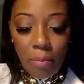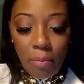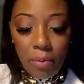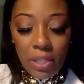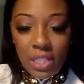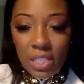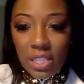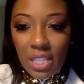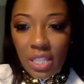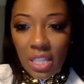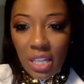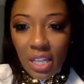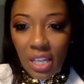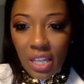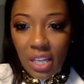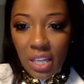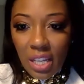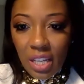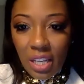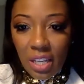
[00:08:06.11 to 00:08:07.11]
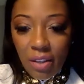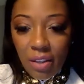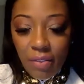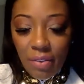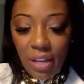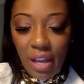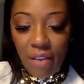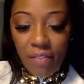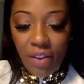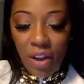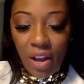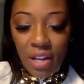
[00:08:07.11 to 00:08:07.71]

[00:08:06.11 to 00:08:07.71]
let me see. We have